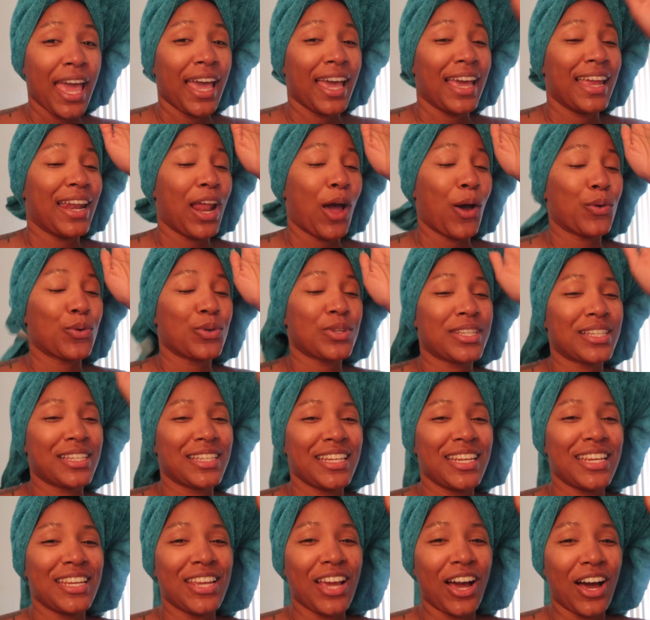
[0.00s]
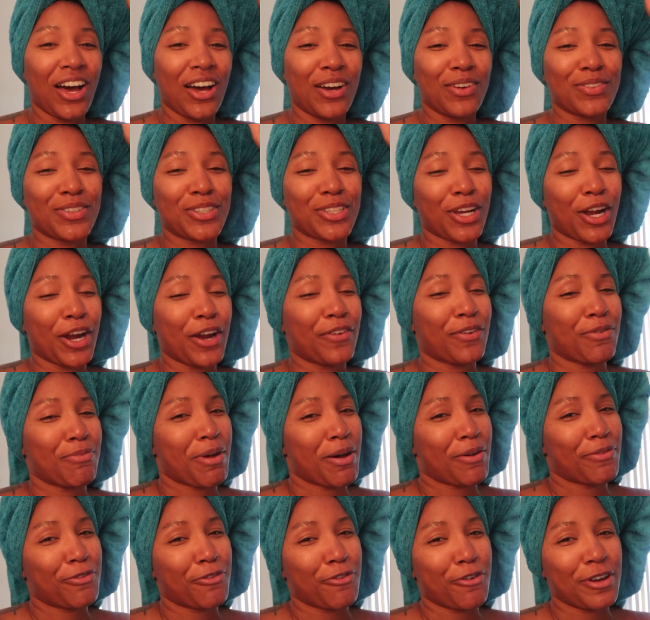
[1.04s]
And I will see y'all. I'm sorry for
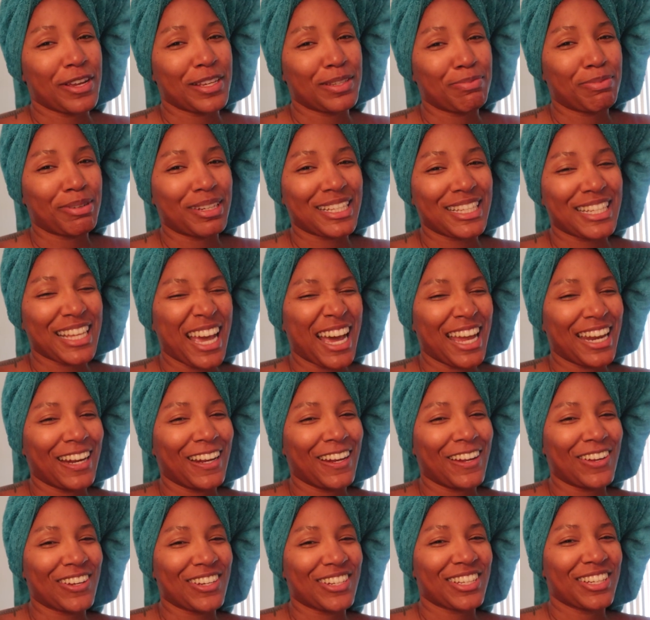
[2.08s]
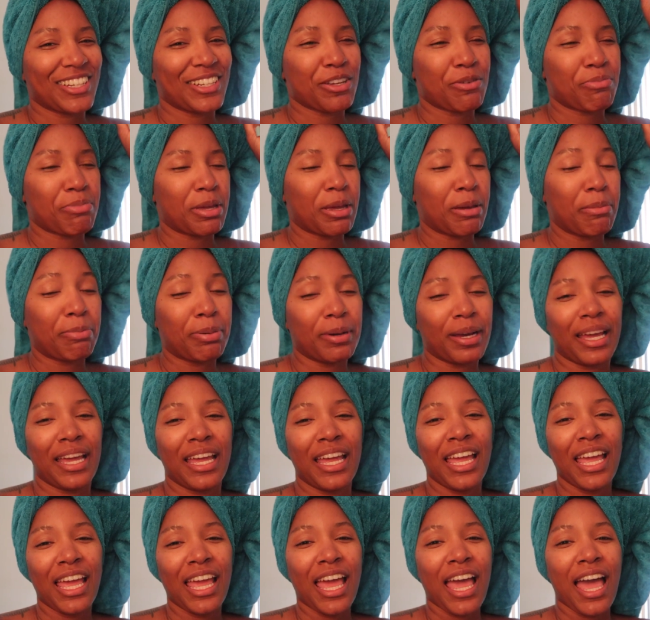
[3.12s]
my voice, but it's kind of lost a little bit. But
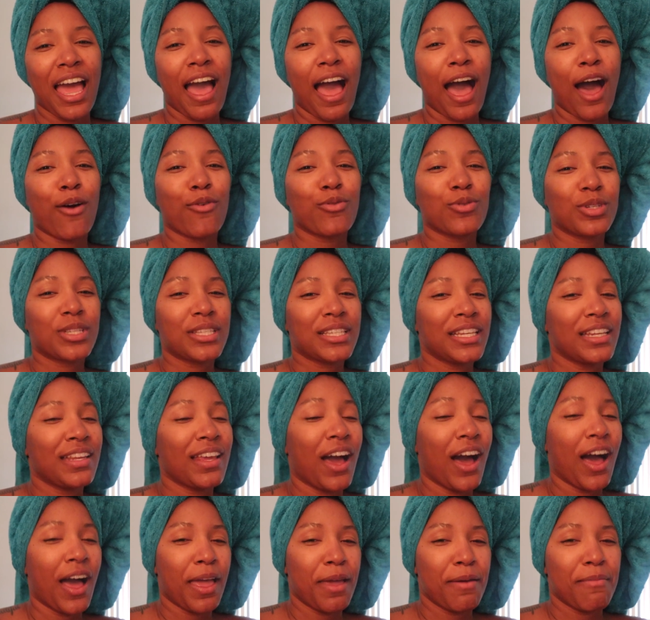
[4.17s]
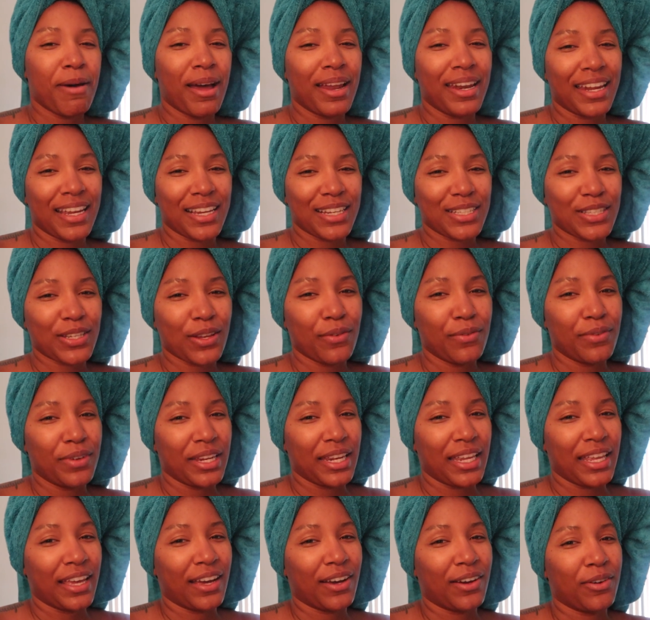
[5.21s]
I will see y'all in my next
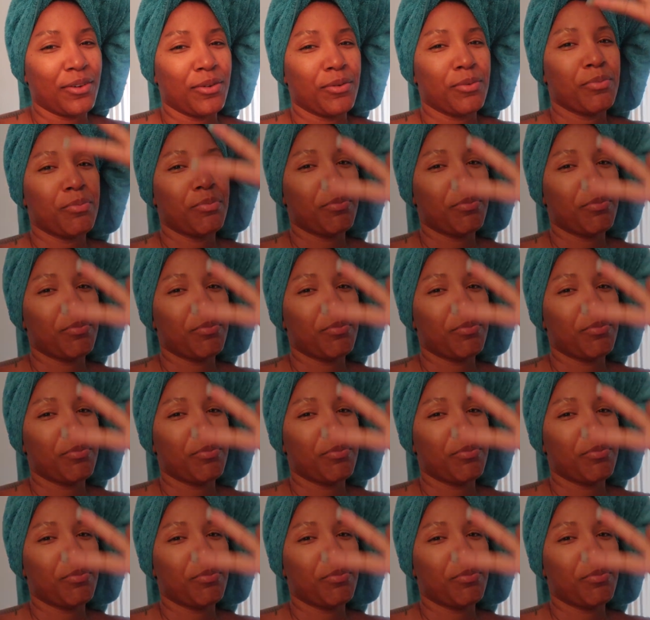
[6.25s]
video.